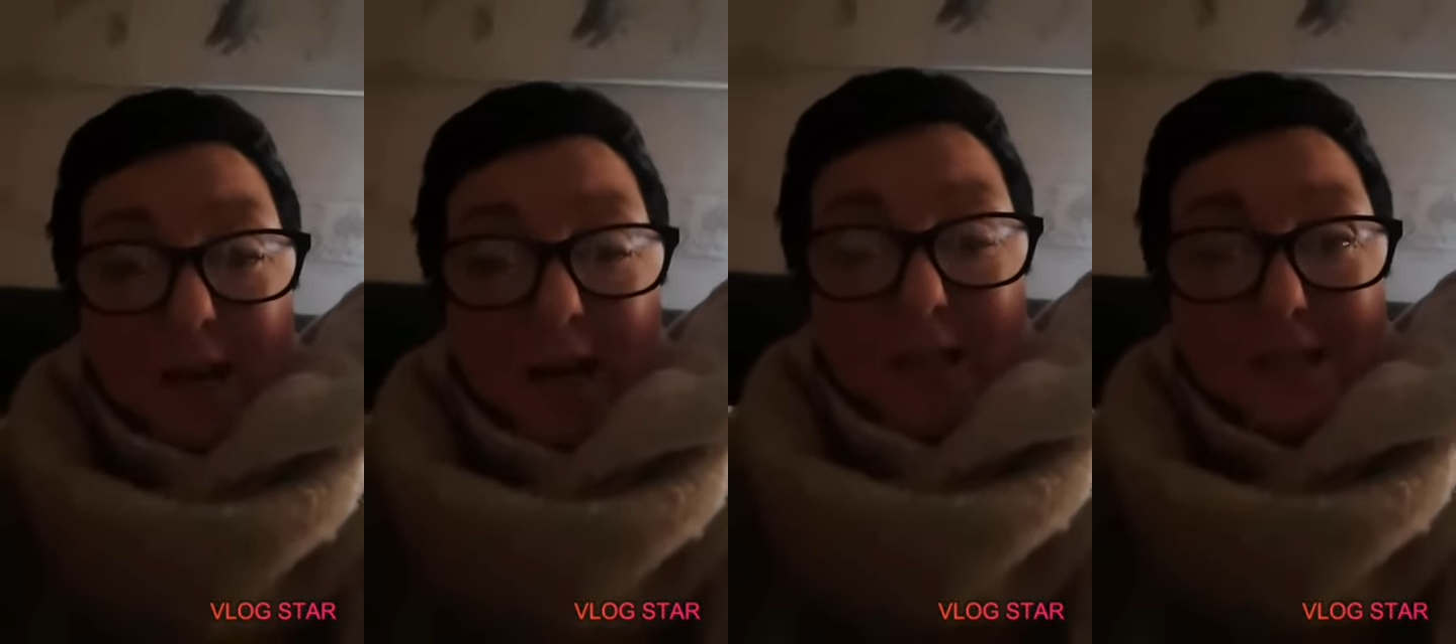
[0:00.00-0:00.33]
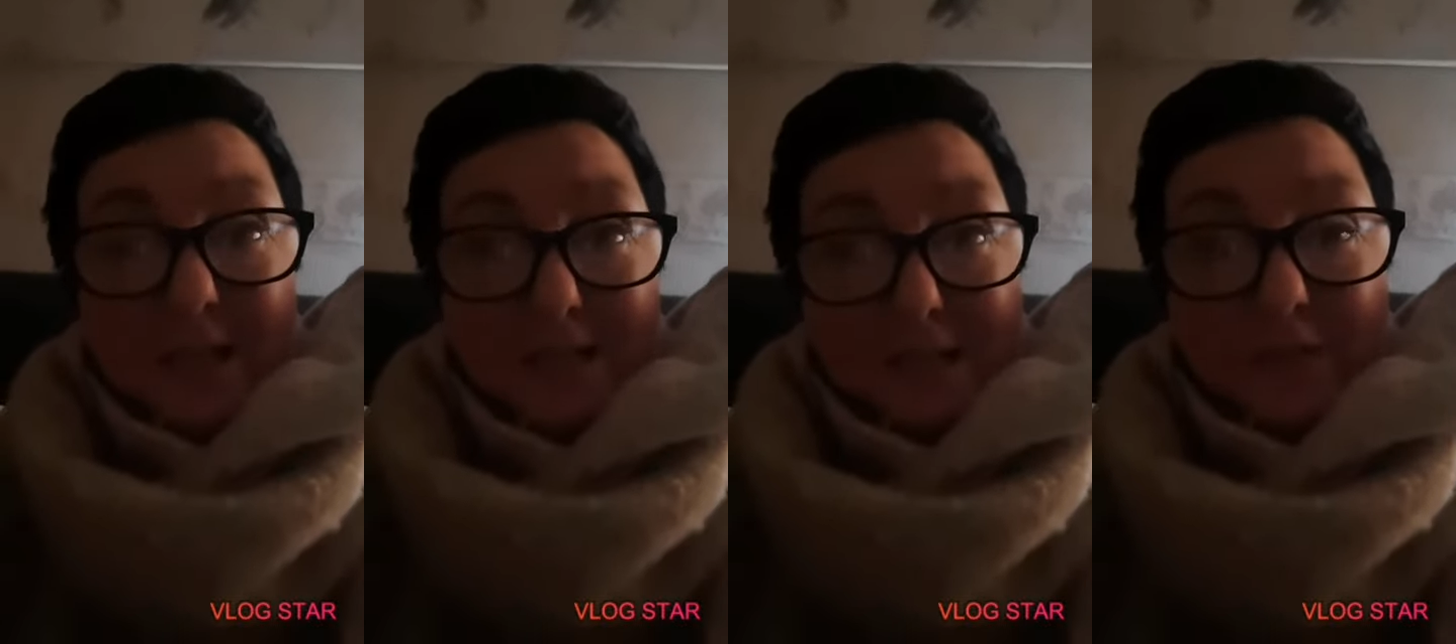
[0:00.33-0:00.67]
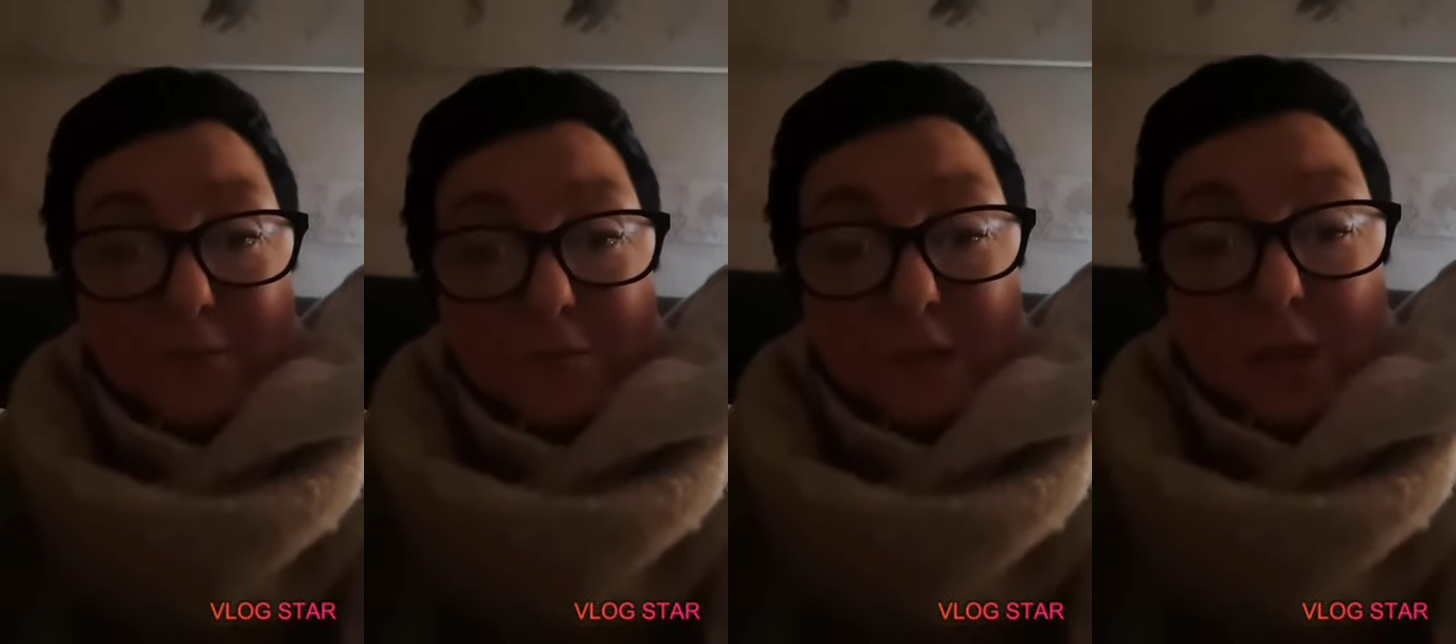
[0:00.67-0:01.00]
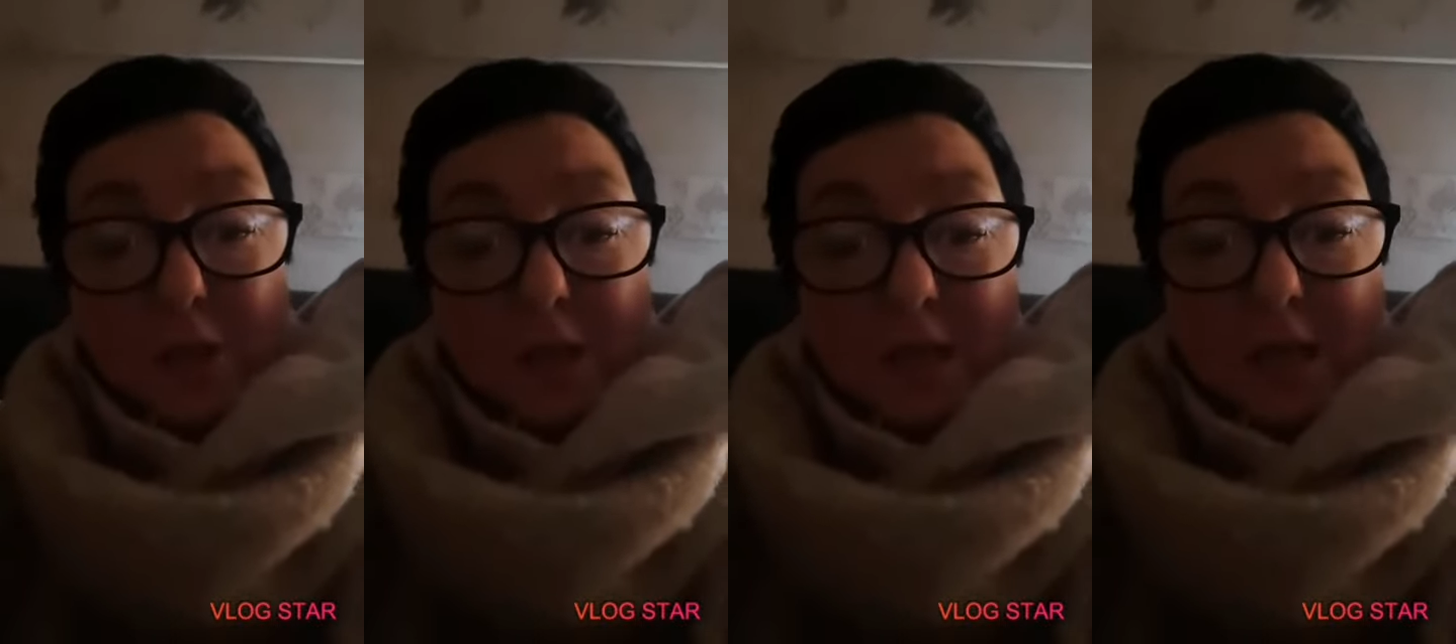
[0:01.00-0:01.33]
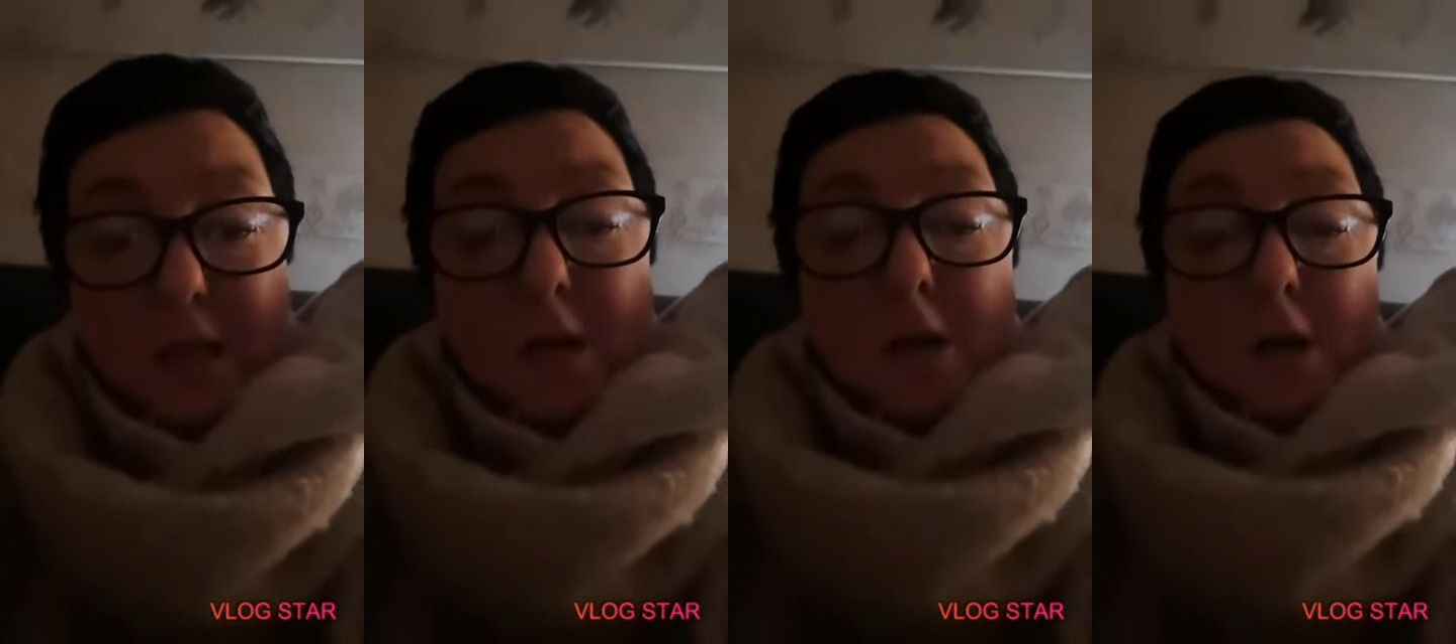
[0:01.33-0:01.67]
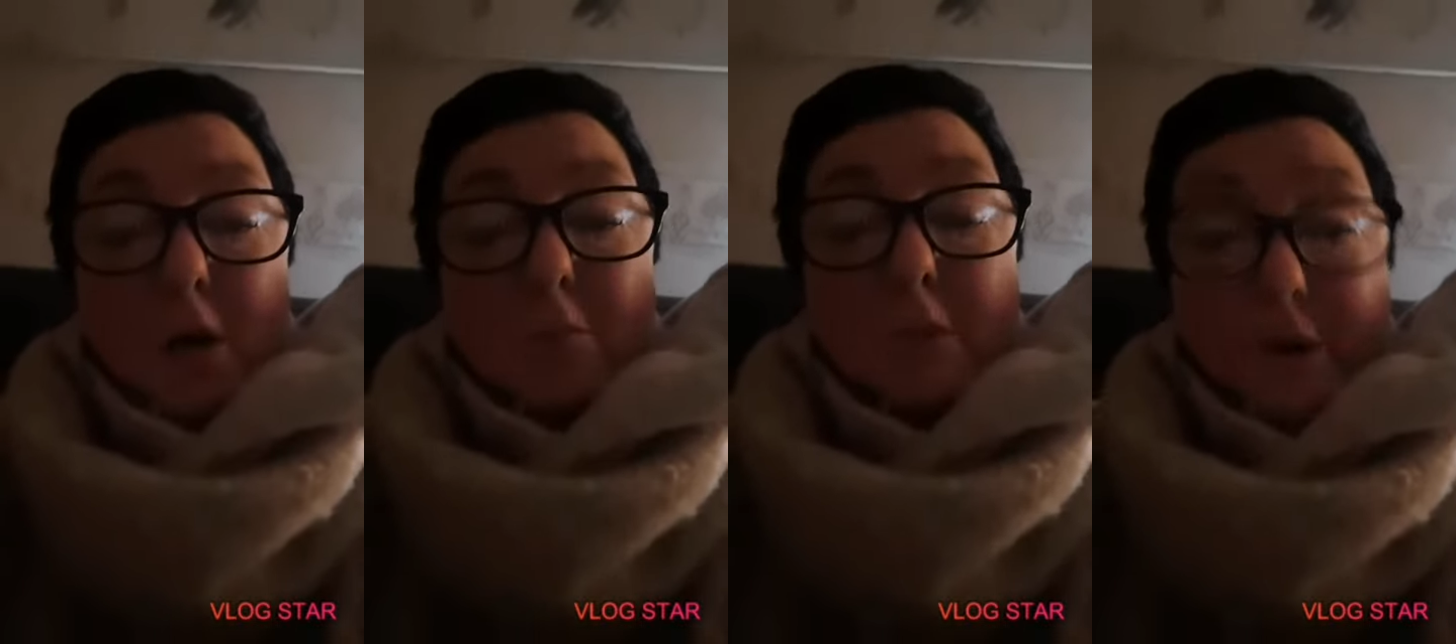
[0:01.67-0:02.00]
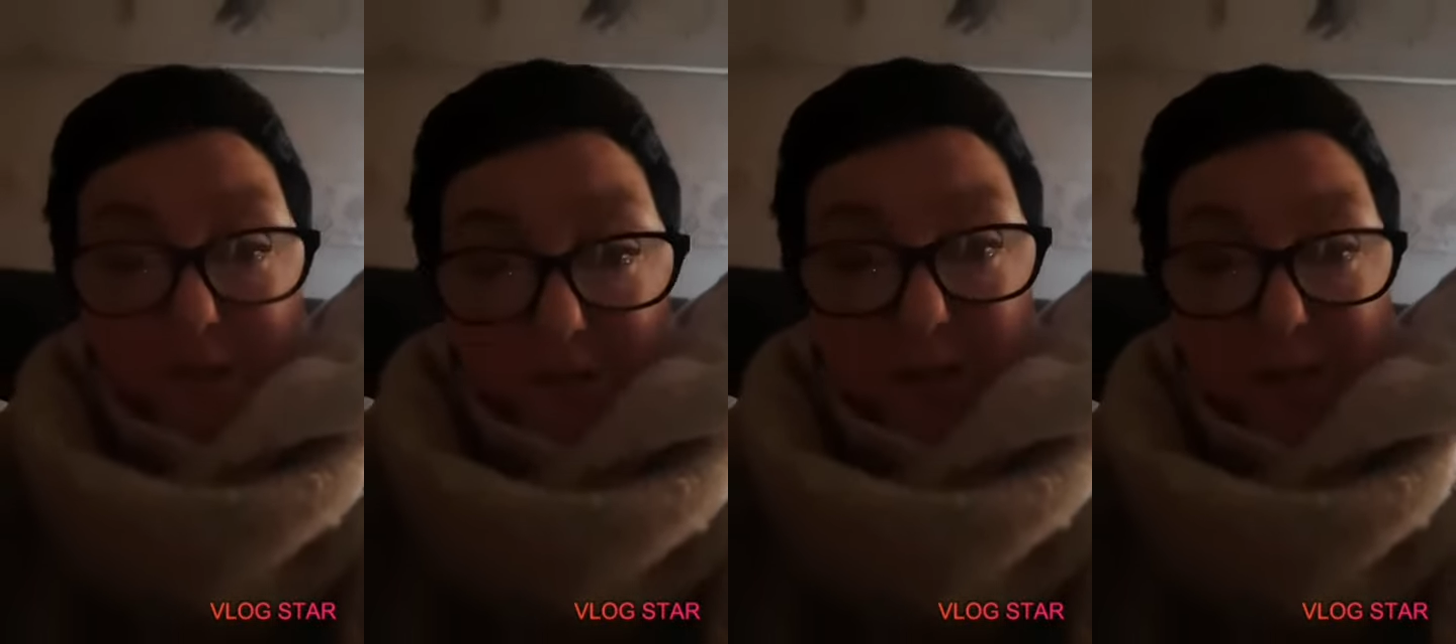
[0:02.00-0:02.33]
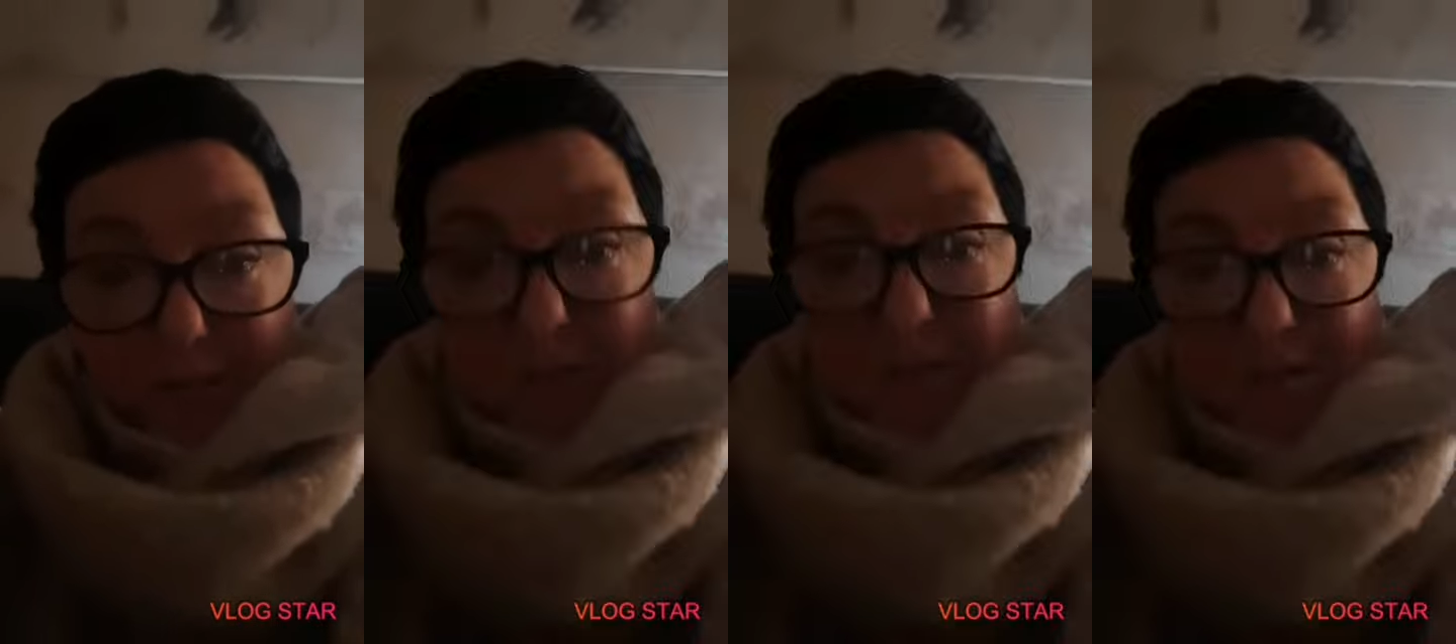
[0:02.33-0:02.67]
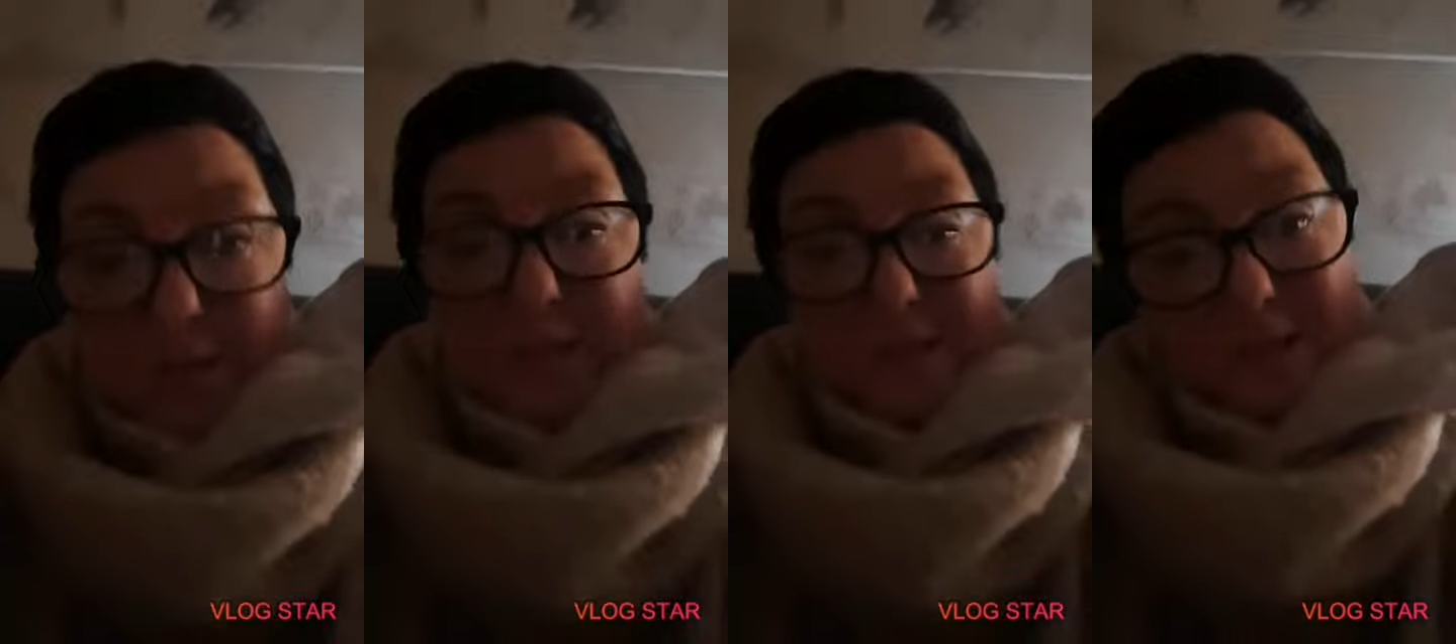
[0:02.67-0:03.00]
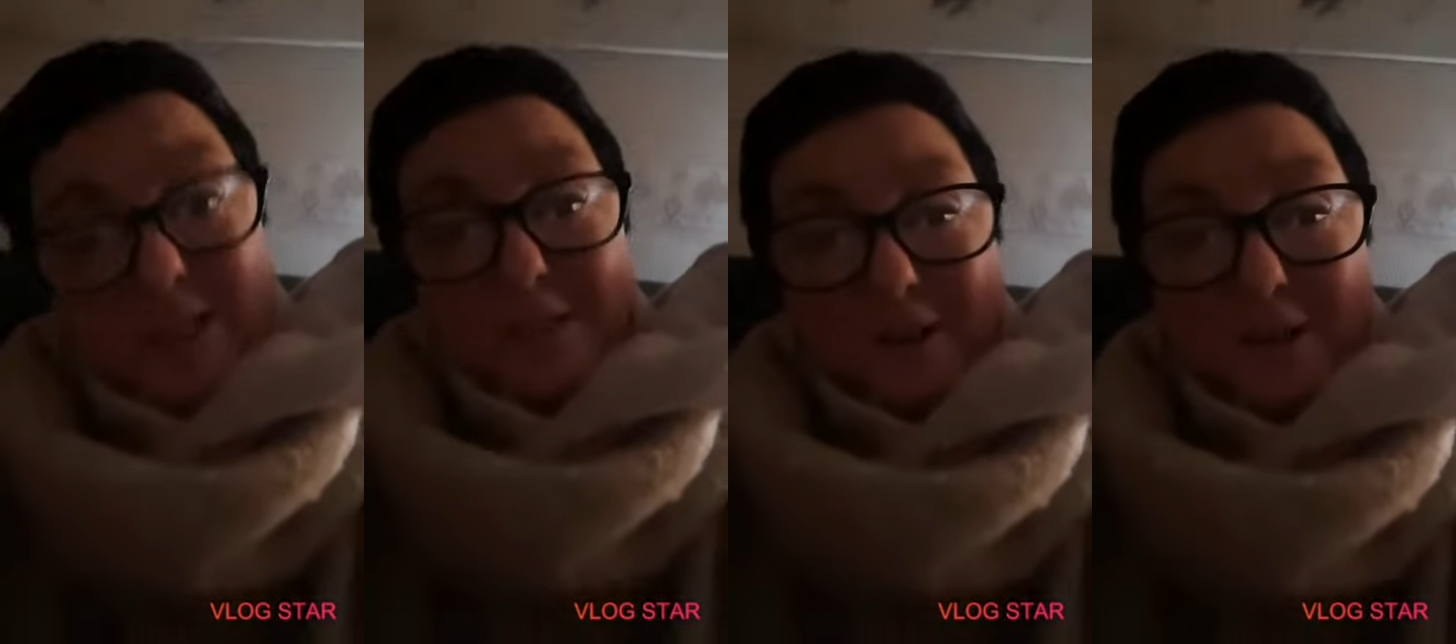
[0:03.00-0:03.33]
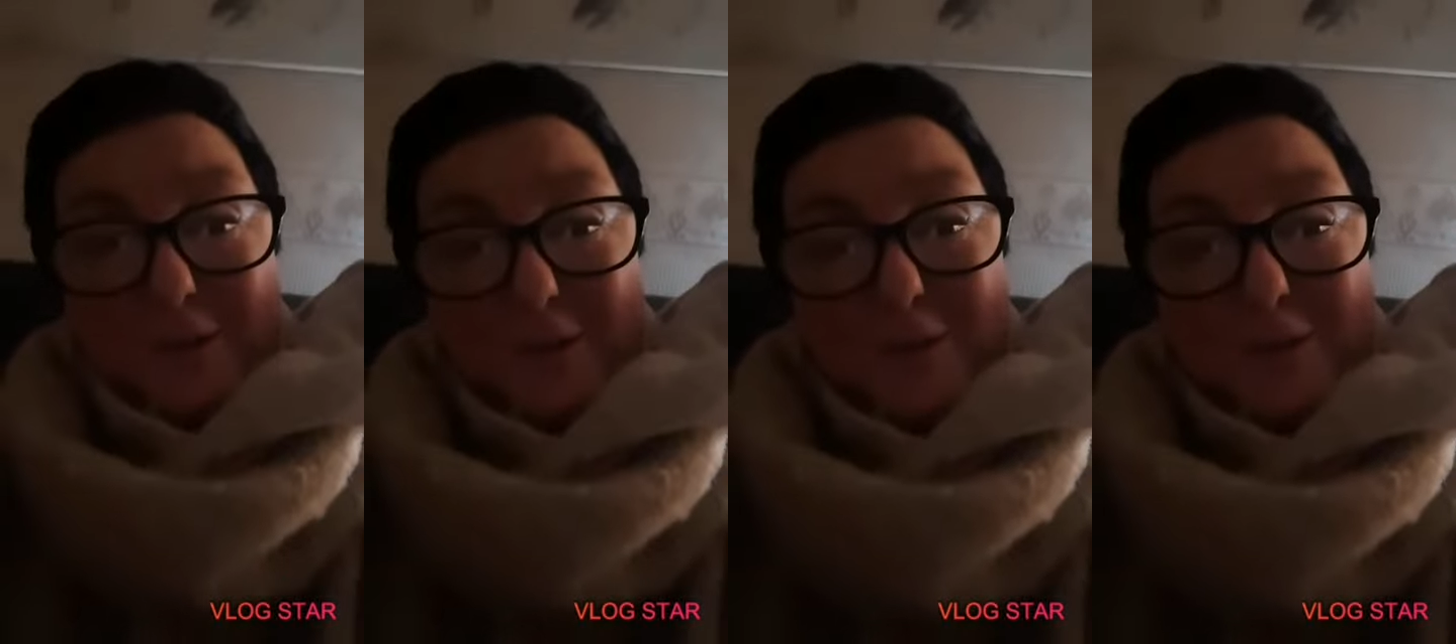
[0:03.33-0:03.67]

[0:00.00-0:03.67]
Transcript: and has given me the motivation to continue.